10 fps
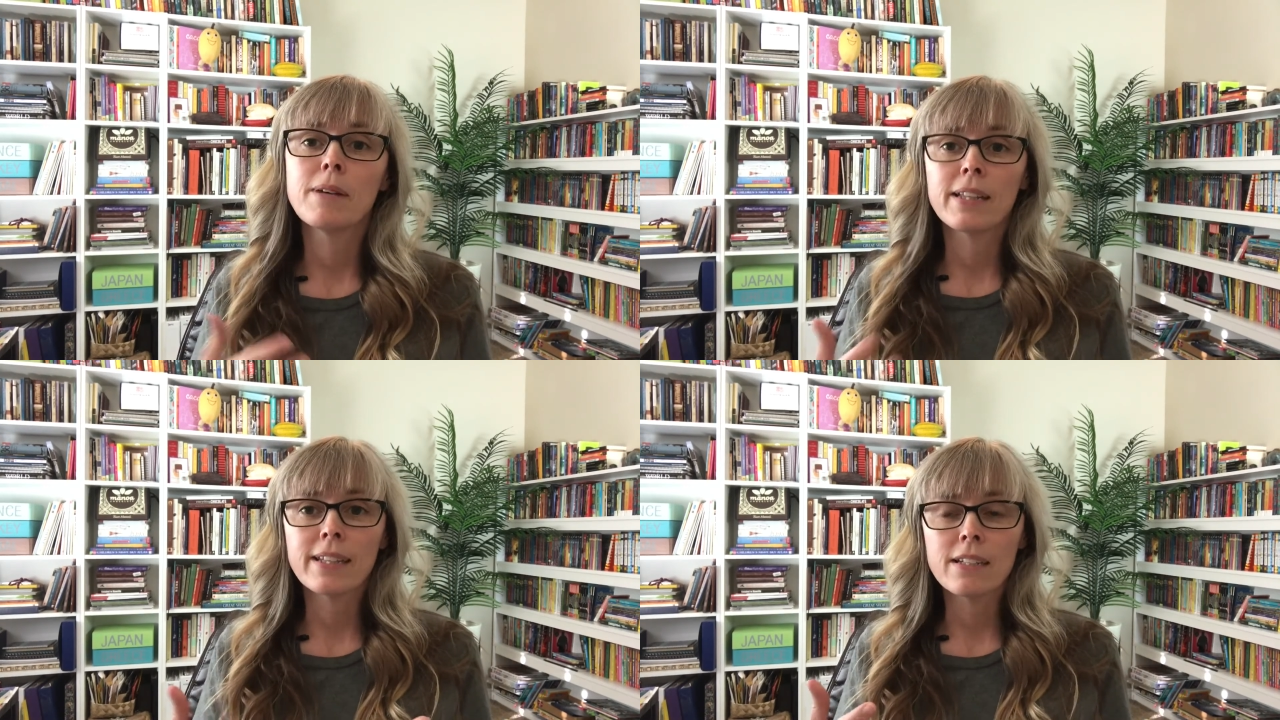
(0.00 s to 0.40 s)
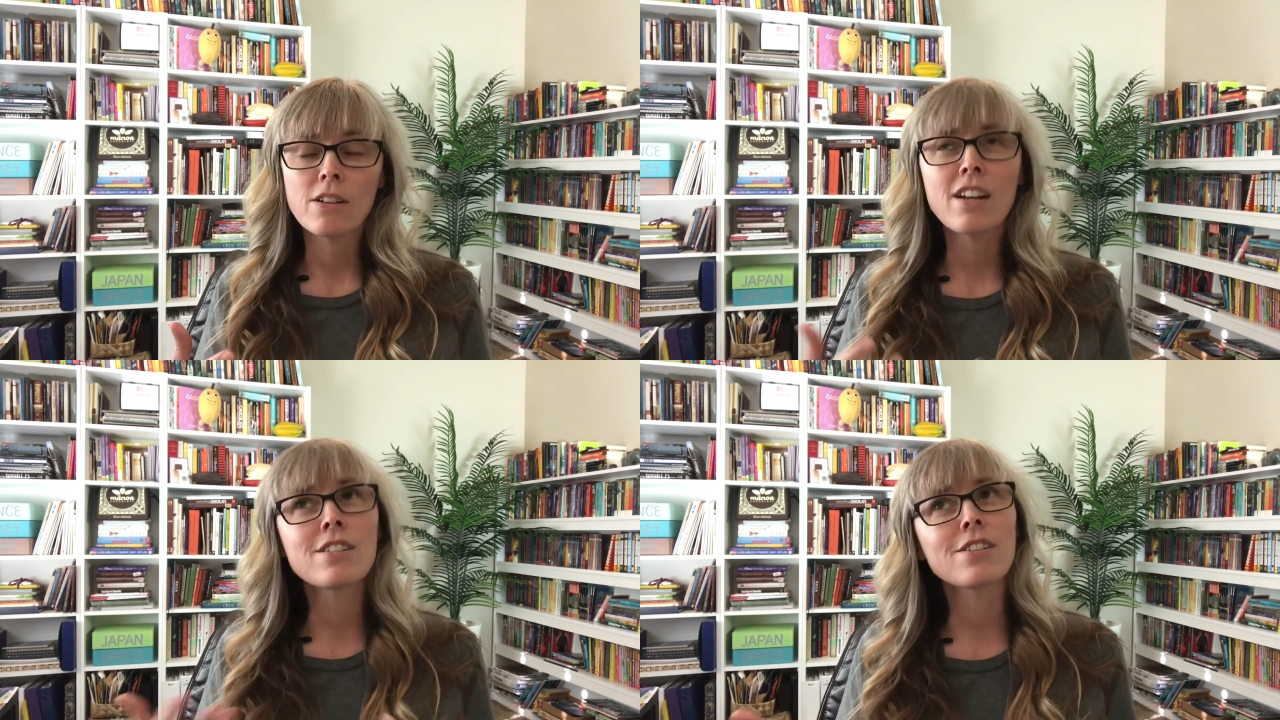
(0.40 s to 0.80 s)

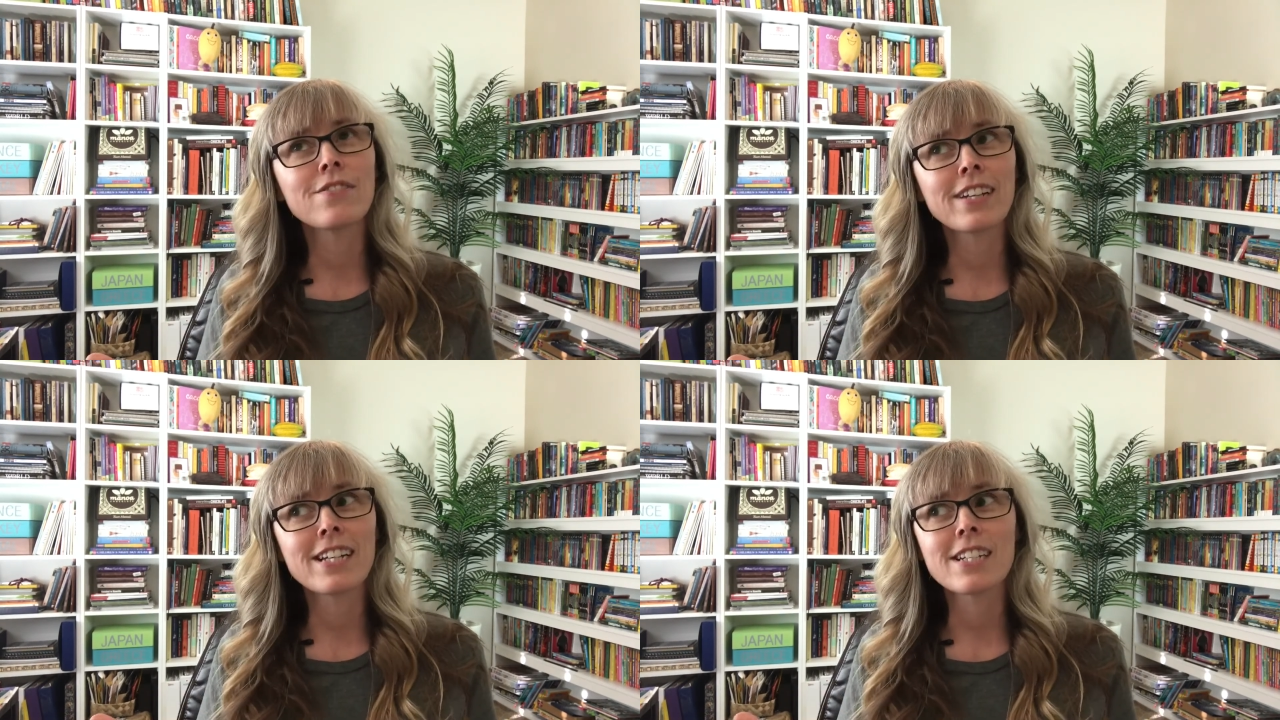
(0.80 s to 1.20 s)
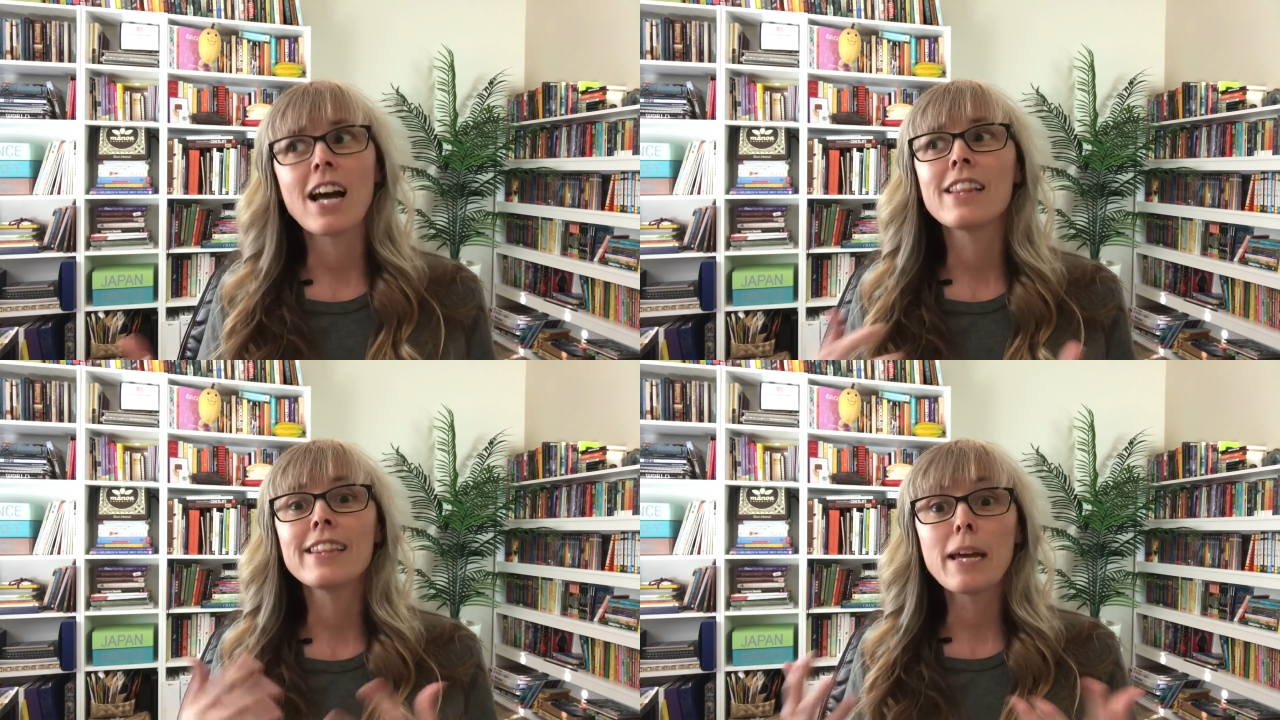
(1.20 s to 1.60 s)

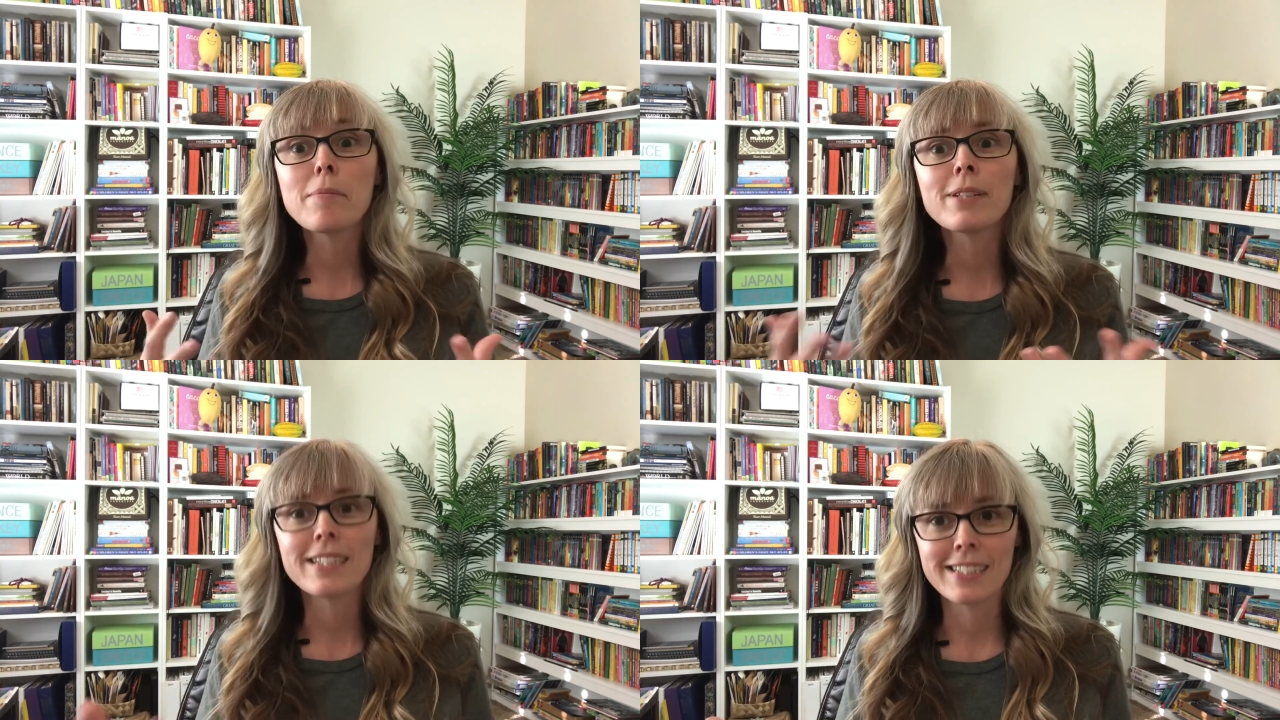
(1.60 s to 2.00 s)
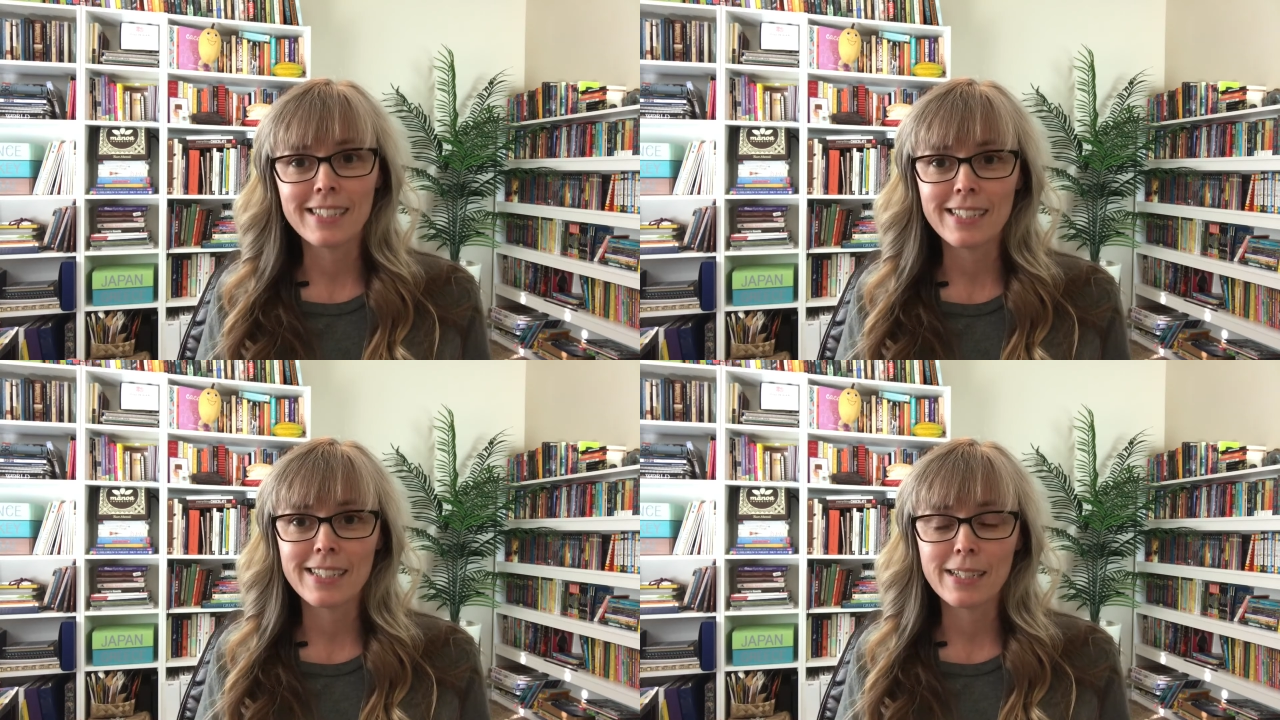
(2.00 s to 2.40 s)
a labeling
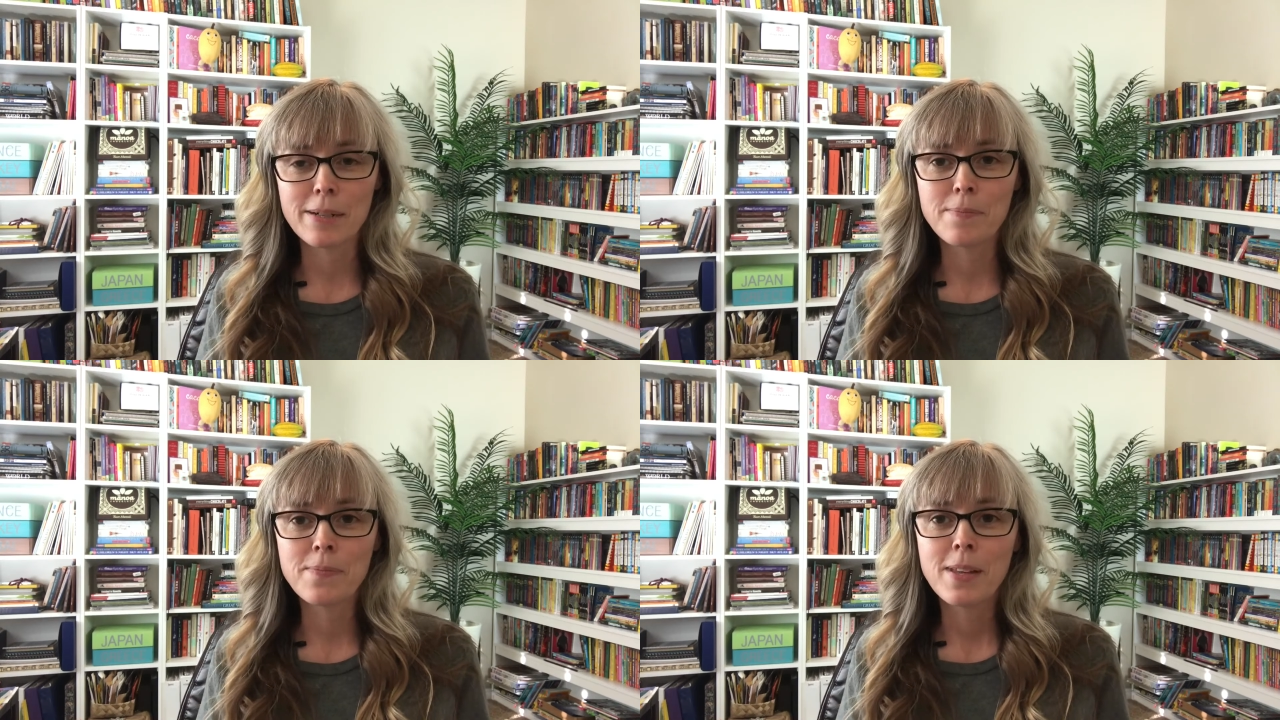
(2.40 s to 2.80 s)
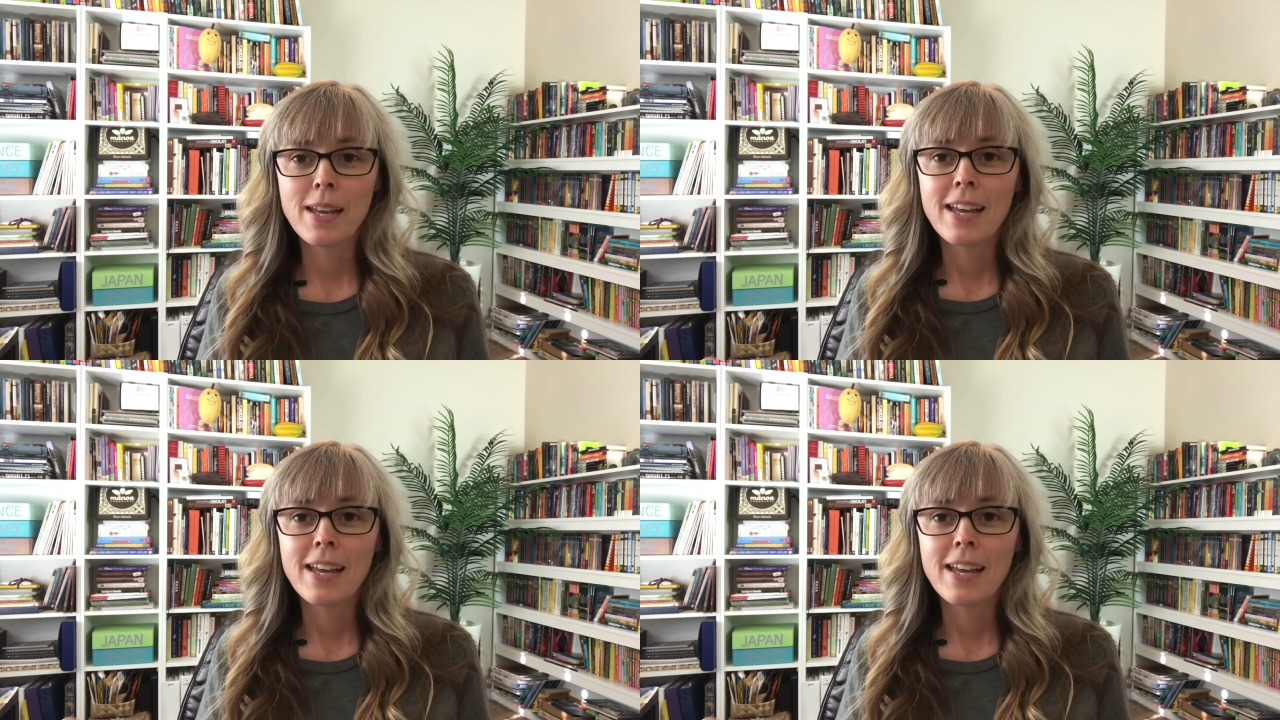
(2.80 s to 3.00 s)
system,